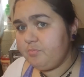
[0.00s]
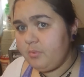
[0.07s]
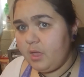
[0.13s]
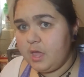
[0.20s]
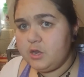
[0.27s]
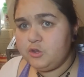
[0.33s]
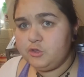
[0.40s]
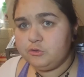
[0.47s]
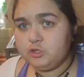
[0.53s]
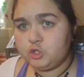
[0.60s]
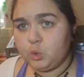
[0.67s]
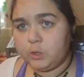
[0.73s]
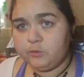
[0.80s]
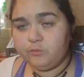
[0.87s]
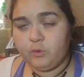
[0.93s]
and 2
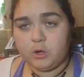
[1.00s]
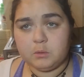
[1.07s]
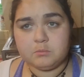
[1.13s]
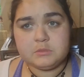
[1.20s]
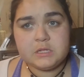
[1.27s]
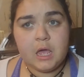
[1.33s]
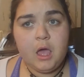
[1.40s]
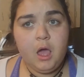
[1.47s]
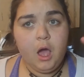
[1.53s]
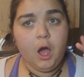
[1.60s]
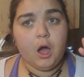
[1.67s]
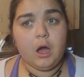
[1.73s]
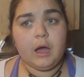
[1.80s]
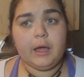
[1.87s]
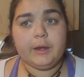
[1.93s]
short forms
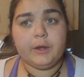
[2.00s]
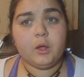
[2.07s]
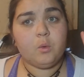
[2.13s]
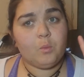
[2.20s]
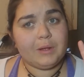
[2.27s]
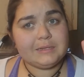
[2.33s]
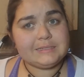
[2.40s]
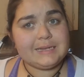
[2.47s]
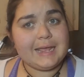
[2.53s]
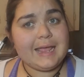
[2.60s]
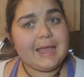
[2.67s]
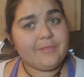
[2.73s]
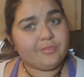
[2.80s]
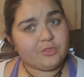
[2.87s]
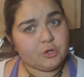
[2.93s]
on Wednesday
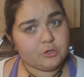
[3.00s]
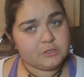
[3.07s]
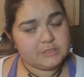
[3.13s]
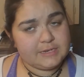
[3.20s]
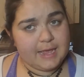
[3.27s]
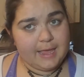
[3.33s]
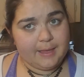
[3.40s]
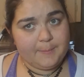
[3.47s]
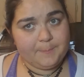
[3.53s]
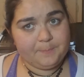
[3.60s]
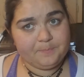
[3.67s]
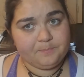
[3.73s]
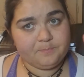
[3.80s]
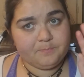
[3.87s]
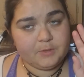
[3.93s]
and Thursday.
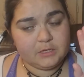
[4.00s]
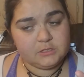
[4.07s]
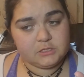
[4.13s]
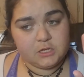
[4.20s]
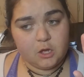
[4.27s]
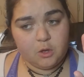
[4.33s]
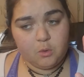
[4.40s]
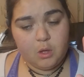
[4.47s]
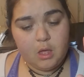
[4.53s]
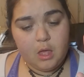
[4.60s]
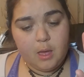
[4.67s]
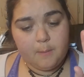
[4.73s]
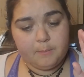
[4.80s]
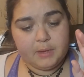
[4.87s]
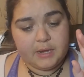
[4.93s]
So,
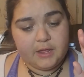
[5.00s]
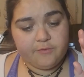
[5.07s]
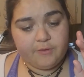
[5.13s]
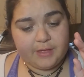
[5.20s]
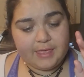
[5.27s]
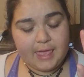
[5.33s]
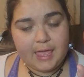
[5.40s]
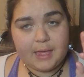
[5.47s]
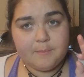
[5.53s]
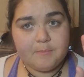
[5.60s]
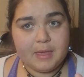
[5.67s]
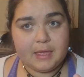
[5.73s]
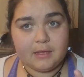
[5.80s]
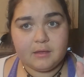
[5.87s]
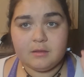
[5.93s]
but if I can't
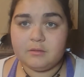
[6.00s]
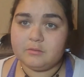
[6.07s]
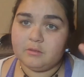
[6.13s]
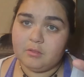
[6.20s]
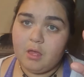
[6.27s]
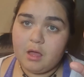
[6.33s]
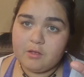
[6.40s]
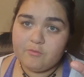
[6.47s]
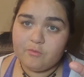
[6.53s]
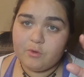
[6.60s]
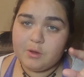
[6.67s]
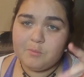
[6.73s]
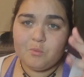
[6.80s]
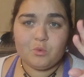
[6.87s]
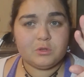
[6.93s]
make the long
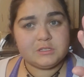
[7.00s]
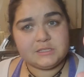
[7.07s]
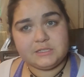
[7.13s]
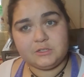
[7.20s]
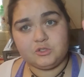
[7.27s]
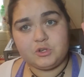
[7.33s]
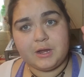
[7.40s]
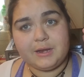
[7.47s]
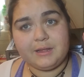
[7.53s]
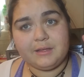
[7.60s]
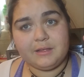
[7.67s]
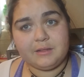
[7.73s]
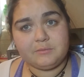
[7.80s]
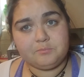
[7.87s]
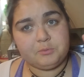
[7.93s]
form, we'll still try
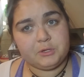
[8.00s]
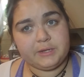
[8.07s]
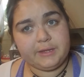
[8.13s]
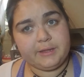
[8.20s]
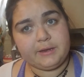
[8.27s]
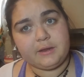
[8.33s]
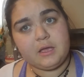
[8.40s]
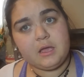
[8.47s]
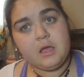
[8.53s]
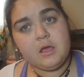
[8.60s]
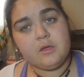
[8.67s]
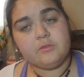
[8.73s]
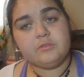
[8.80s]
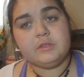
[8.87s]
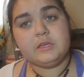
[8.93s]
to put in
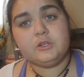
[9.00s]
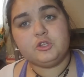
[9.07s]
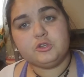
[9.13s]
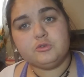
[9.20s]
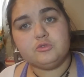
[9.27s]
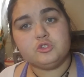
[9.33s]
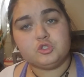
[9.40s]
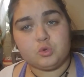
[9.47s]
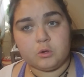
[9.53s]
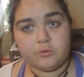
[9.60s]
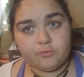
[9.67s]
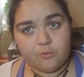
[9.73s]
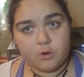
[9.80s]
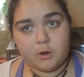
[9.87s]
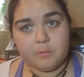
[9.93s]
the 2 short
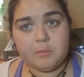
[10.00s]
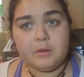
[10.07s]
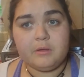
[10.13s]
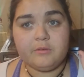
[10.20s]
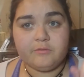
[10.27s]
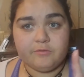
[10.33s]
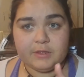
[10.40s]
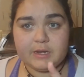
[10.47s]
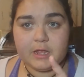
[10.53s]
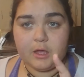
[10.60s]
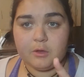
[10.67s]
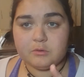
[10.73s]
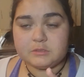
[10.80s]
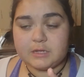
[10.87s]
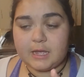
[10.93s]
form
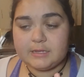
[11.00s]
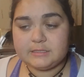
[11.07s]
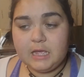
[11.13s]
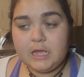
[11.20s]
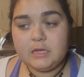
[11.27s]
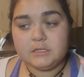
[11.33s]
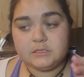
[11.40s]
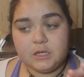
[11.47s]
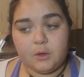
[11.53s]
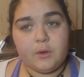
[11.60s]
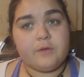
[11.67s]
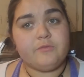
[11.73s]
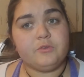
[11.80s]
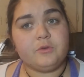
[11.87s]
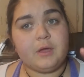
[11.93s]
videos, guys. So
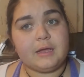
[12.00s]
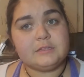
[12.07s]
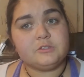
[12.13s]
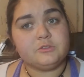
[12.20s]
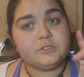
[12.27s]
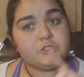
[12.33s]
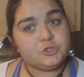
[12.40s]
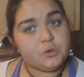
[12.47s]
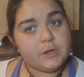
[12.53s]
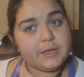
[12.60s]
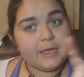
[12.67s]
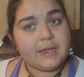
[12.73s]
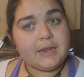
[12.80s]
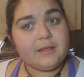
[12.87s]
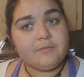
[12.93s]
if you guys are enjoying
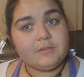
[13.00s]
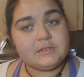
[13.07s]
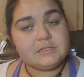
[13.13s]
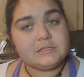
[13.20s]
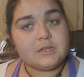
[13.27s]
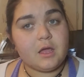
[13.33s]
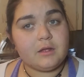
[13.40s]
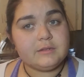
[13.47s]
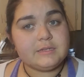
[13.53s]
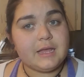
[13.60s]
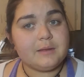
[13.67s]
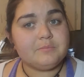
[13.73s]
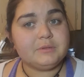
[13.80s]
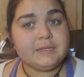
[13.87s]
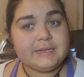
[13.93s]
any of this
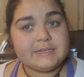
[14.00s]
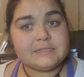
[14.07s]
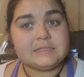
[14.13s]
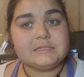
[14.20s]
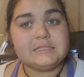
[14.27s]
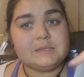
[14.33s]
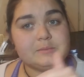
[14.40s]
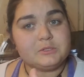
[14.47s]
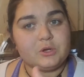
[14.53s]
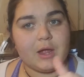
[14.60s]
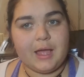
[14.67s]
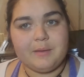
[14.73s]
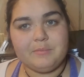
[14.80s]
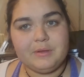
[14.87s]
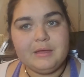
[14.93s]
content, please
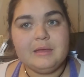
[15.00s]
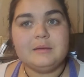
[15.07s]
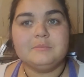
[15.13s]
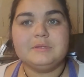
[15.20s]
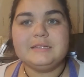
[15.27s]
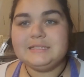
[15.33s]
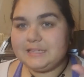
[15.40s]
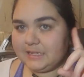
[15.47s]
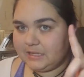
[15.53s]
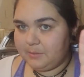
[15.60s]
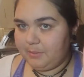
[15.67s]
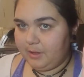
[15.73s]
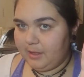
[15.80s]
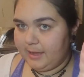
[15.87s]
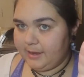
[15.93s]
subscribe. Please hit the
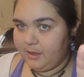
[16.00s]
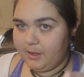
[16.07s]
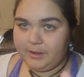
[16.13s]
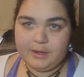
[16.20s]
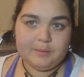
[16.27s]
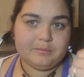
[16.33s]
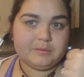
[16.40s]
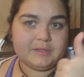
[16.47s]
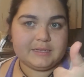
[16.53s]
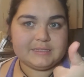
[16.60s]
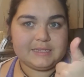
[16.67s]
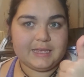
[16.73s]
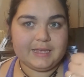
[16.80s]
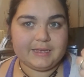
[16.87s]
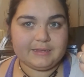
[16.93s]
bell icon. Please
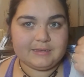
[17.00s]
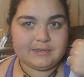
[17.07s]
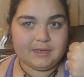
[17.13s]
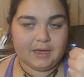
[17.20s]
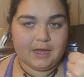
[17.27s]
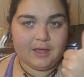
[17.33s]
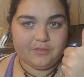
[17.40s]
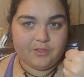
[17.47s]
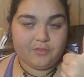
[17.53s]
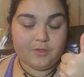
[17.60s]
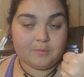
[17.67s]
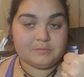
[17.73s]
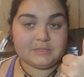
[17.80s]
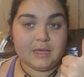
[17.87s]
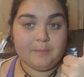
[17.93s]
hit the
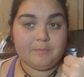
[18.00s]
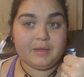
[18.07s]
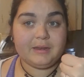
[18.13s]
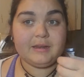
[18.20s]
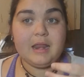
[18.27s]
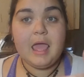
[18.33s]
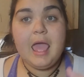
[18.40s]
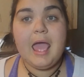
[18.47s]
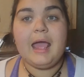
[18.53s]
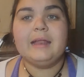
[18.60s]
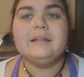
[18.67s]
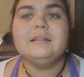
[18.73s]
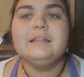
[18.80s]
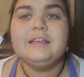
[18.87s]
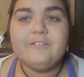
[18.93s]
thumbs up button
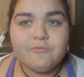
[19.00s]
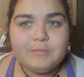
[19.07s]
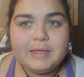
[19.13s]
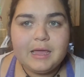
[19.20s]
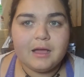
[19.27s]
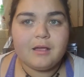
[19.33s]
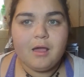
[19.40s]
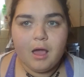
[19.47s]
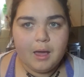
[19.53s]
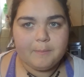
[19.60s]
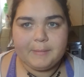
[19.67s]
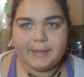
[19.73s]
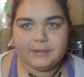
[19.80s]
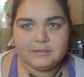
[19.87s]
and leave me a comment